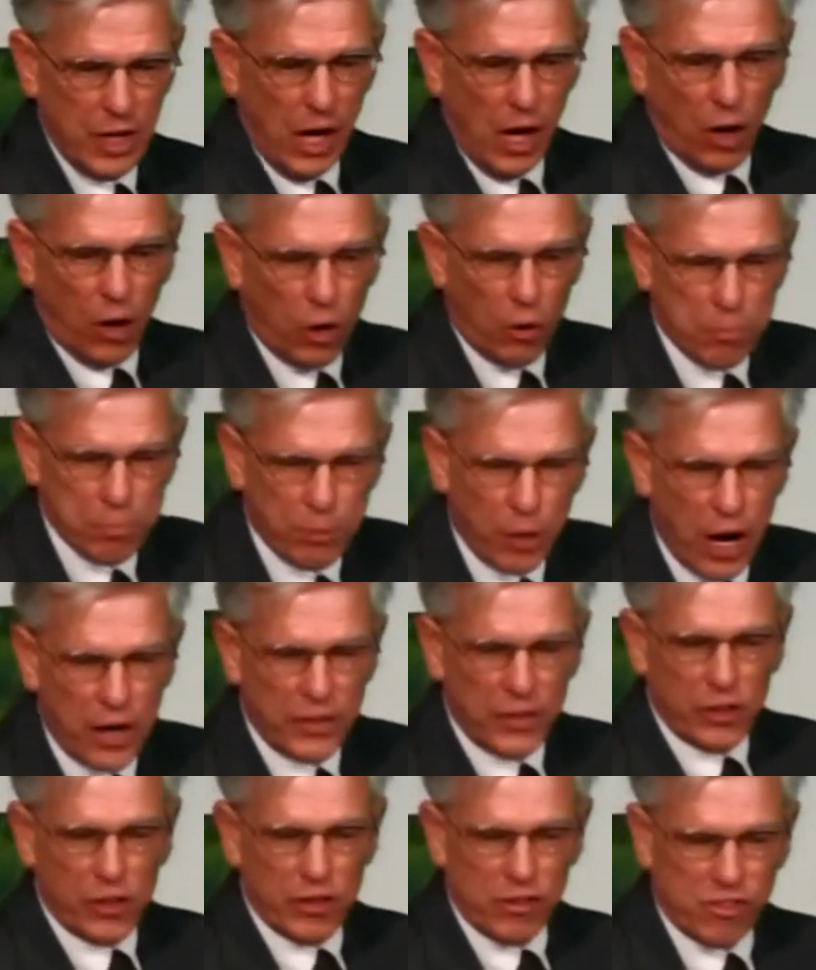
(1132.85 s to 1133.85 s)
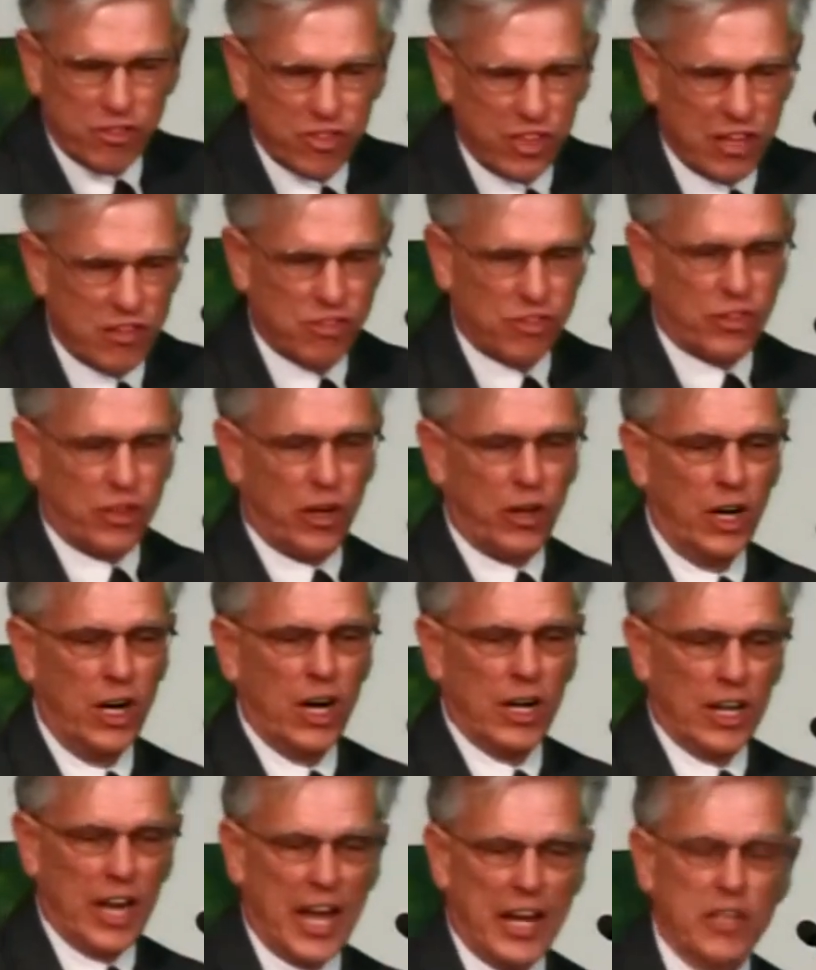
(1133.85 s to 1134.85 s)
Oh, brother, sister,
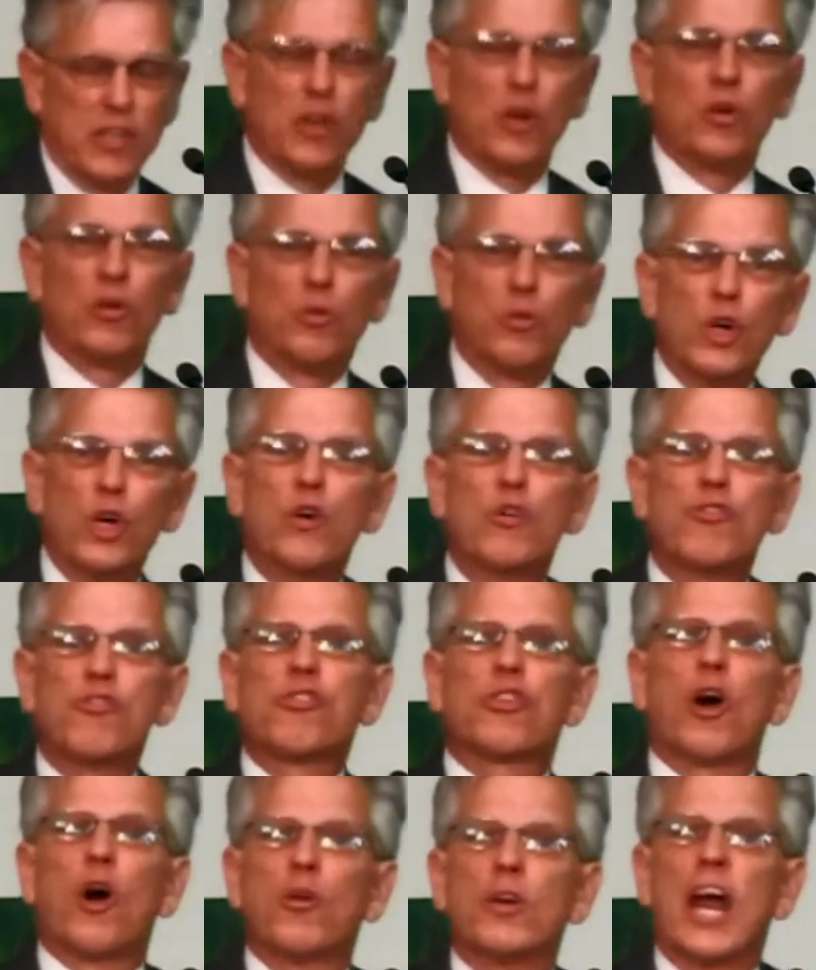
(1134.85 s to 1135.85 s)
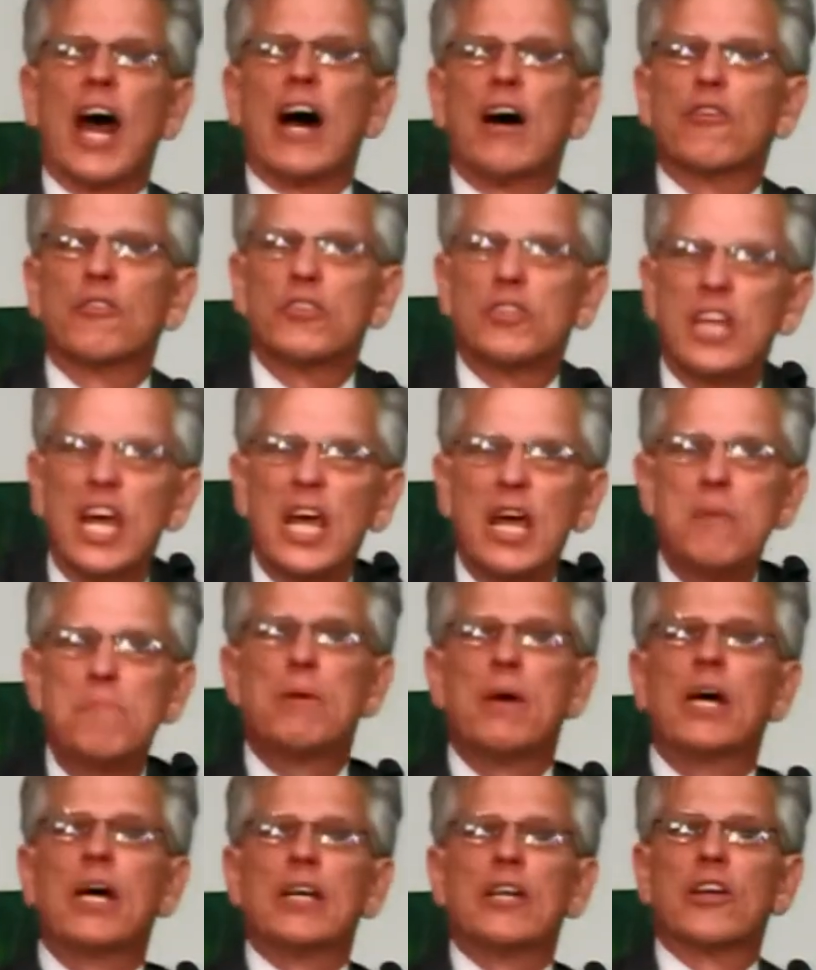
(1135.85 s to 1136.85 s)
let your roots go down
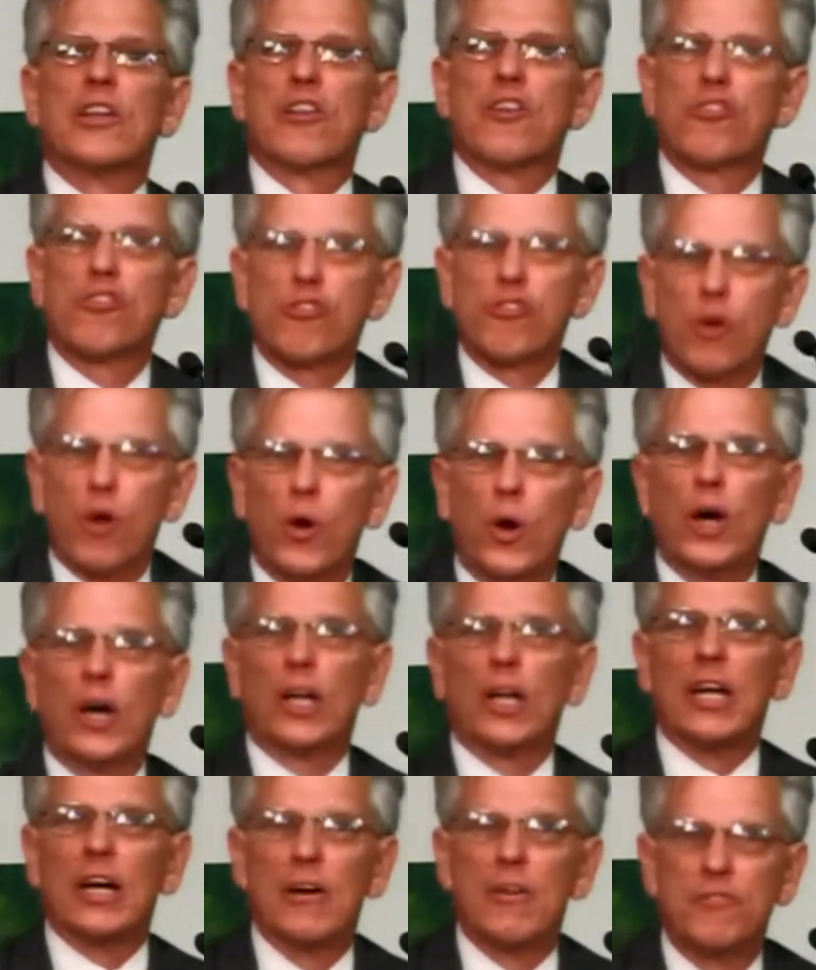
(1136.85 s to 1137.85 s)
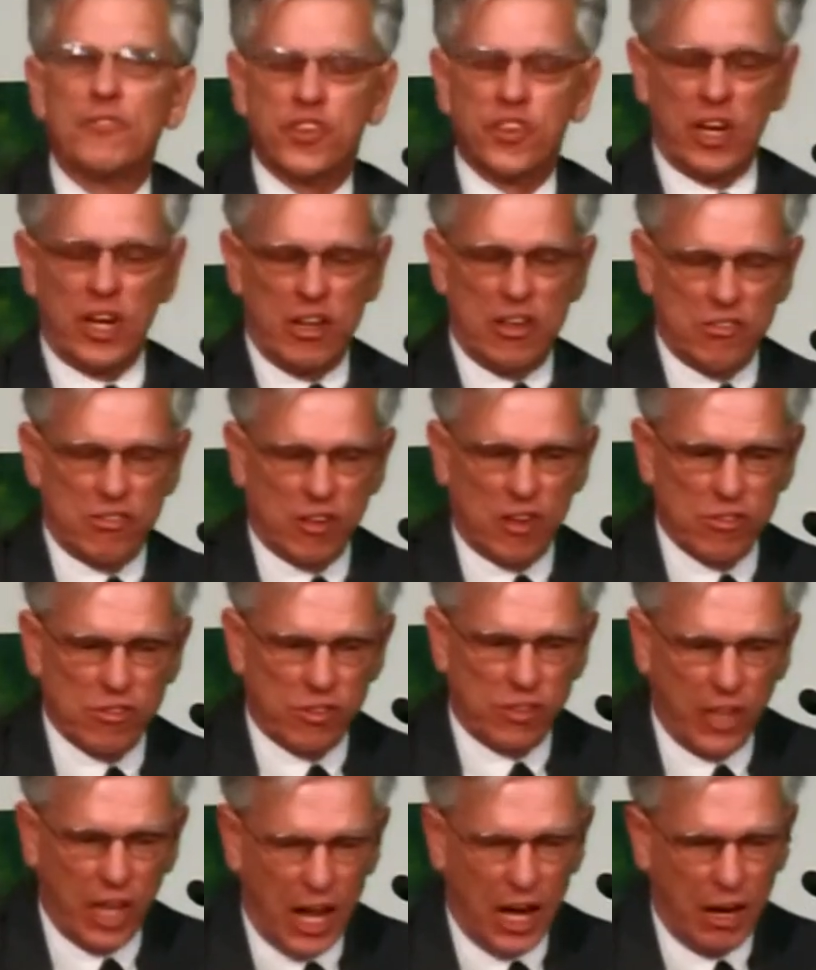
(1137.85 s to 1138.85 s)
deep into the soil of
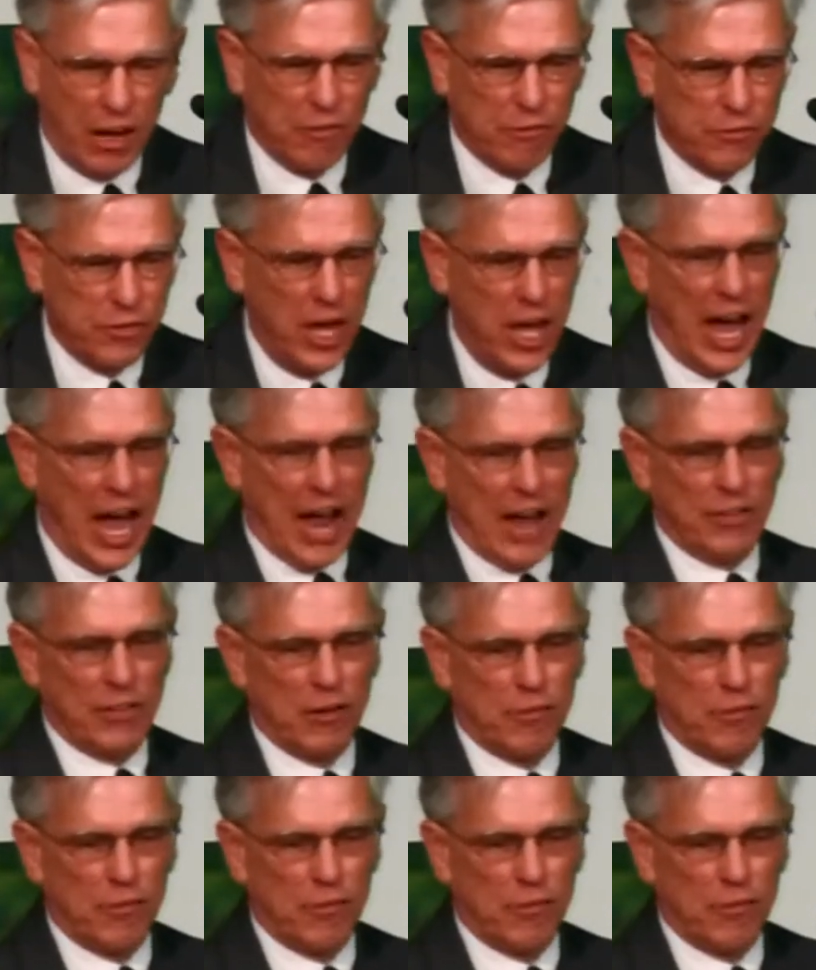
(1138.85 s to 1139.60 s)
Jesus' love, and the